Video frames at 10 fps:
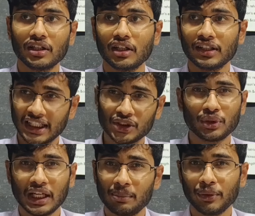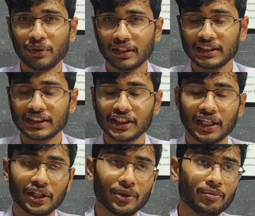That should help you in this
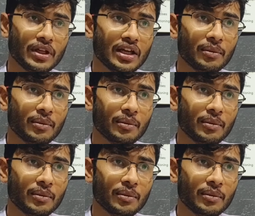scenario.